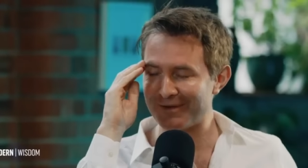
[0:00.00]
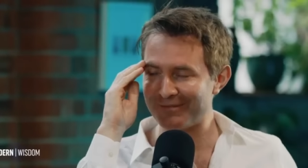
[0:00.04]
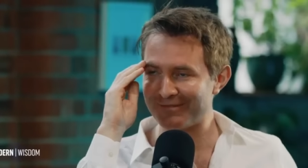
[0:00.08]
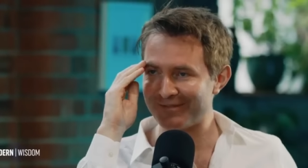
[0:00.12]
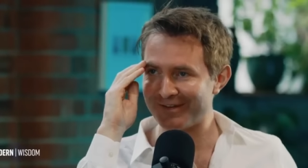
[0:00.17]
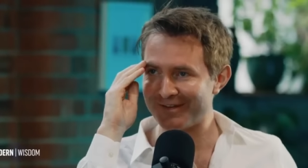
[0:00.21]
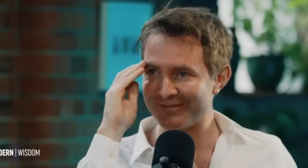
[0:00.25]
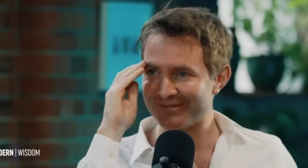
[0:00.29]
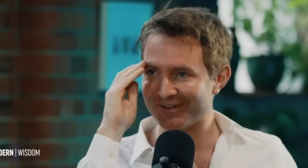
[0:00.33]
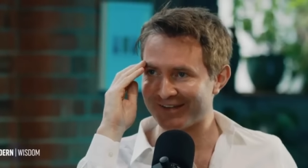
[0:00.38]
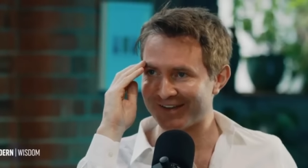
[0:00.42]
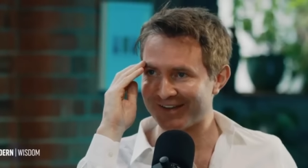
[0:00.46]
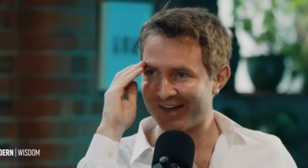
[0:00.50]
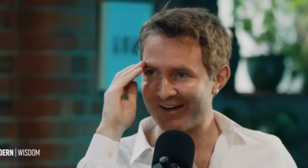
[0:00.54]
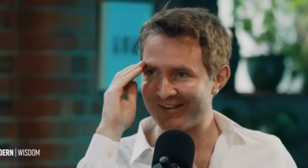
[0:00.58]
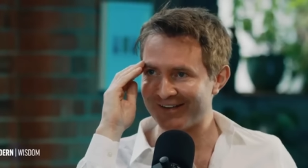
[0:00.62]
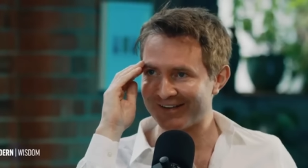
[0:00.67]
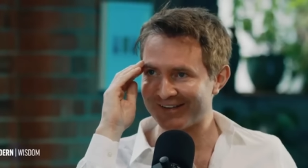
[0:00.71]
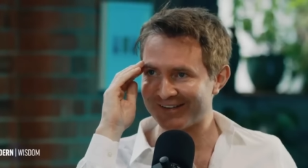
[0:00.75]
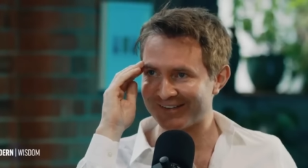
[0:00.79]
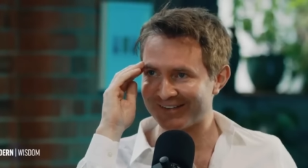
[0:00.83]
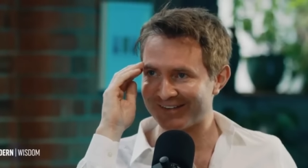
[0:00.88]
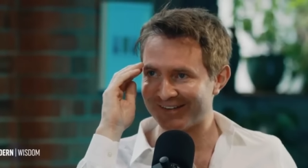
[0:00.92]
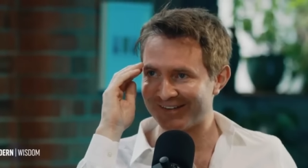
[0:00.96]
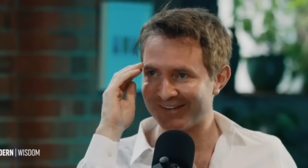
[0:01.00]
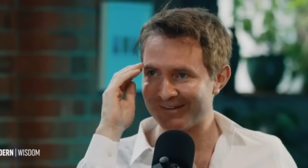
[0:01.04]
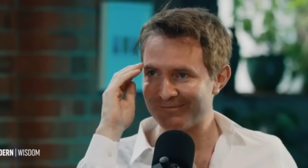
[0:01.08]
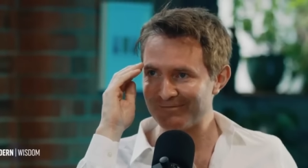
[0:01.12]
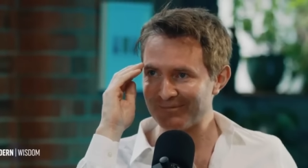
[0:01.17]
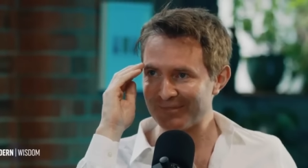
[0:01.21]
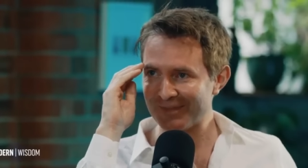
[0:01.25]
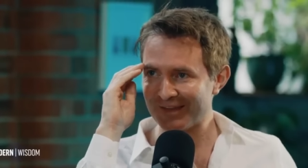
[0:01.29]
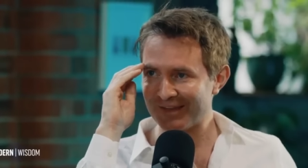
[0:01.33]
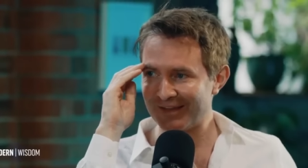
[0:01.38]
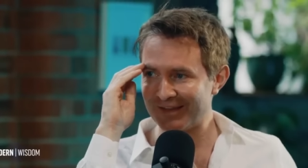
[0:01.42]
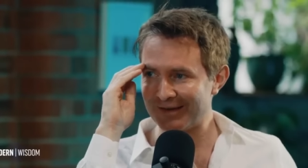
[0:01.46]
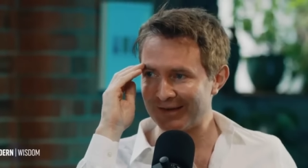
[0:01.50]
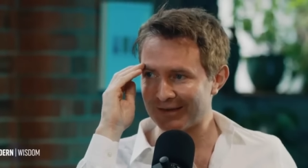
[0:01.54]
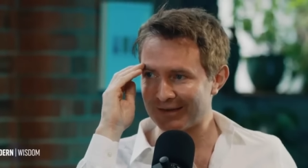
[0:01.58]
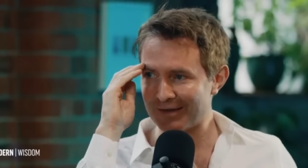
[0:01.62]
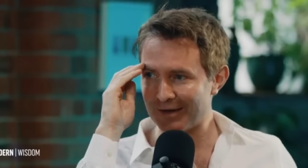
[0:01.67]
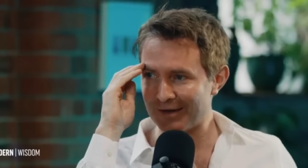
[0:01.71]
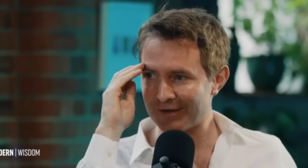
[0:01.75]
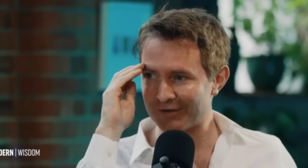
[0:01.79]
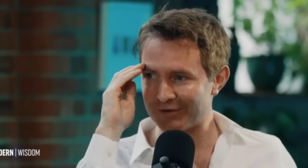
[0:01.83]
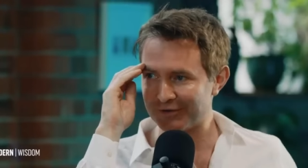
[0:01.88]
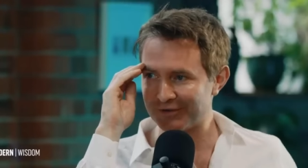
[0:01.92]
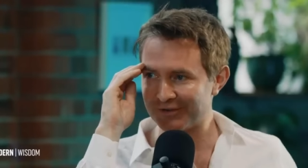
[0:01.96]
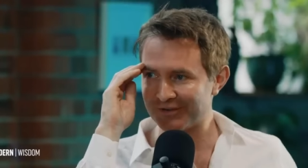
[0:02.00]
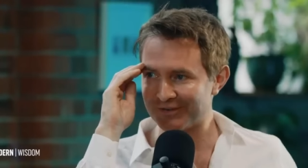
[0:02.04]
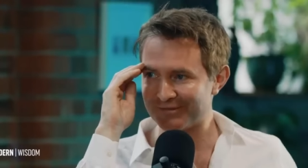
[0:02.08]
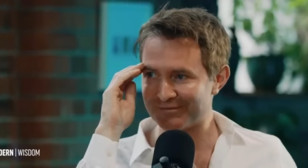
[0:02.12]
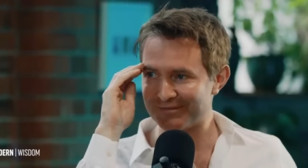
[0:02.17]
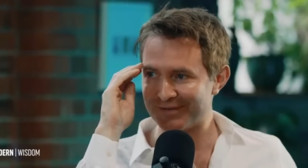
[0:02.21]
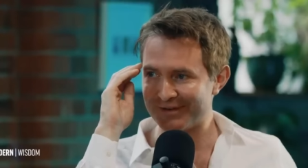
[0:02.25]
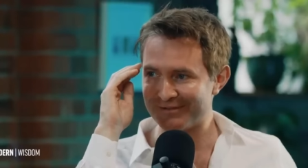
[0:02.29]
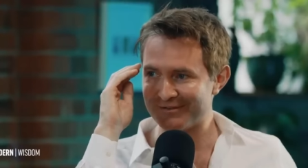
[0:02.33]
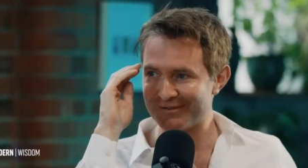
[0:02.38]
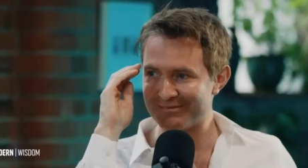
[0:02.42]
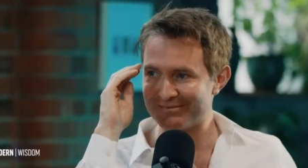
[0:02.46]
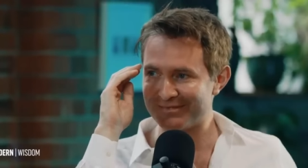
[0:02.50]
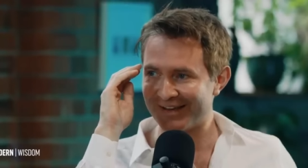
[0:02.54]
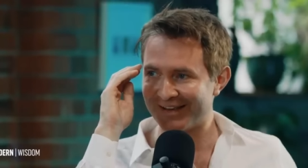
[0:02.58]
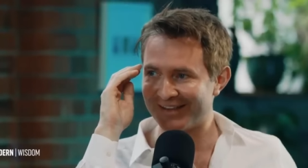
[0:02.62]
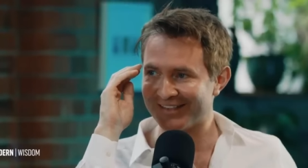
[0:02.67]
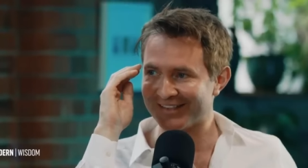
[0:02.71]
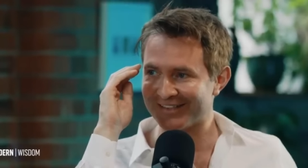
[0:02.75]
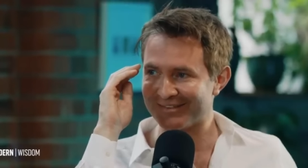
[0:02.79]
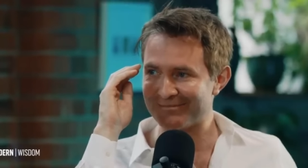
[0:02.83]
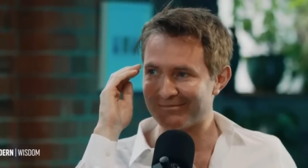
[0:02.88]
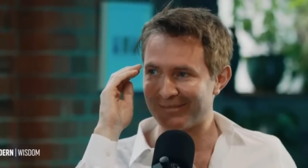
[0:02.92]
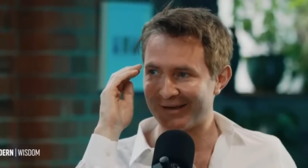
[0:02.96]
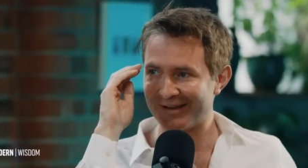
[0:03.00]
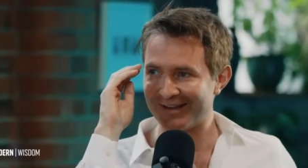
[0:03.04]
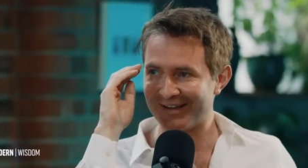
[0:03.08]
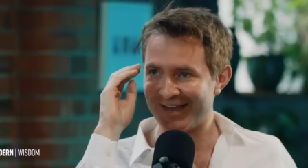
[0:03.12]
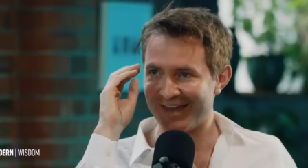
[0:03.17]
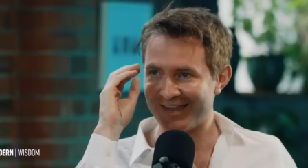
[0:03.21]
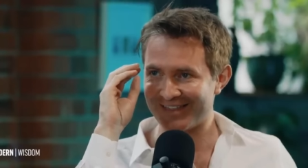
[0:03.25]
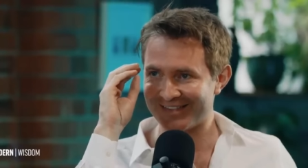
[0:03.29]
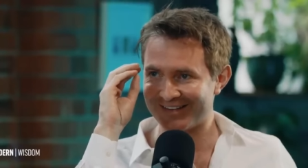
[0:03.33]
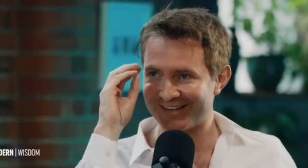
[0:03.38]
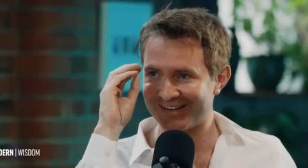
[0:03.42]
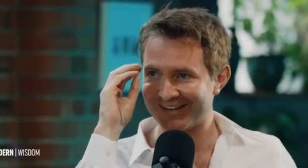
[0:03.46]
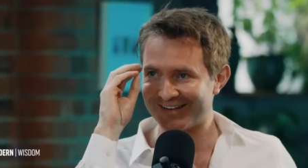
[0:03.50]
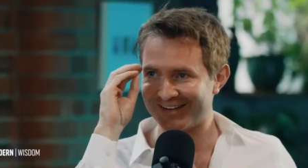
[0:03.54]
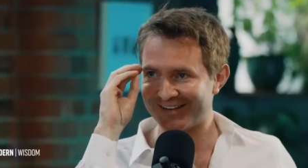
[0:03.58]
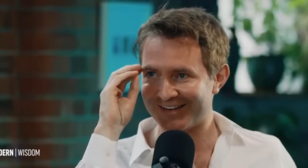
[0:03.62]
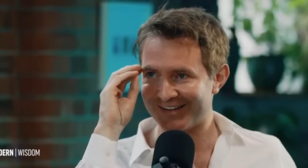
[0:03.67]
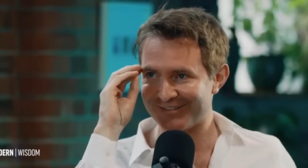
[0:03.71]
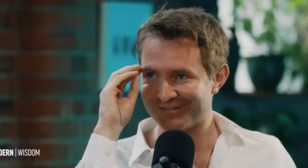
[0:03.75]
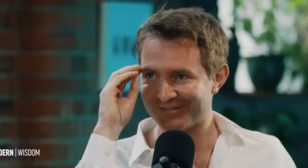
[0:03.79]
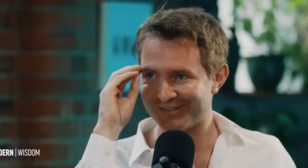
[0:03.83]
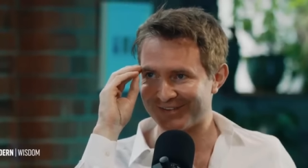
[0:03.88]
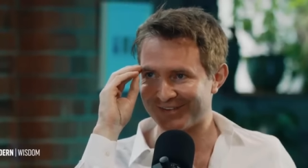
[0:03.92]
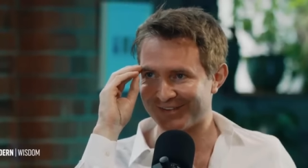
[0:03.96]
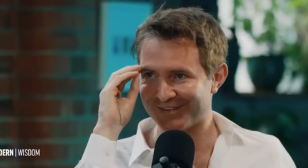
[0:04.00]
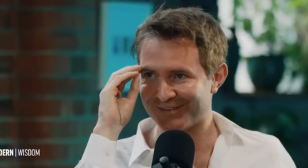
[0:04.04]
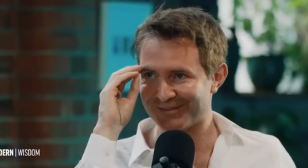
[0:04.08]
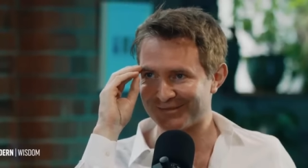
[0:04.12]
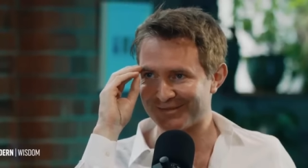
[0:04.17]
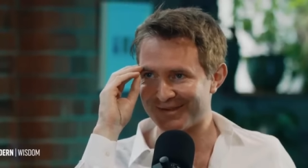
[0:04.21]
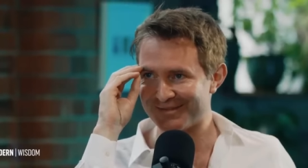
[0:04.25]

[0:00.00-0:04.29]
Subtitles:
favorite characters in the cartoons have been replaced by ethnically diverse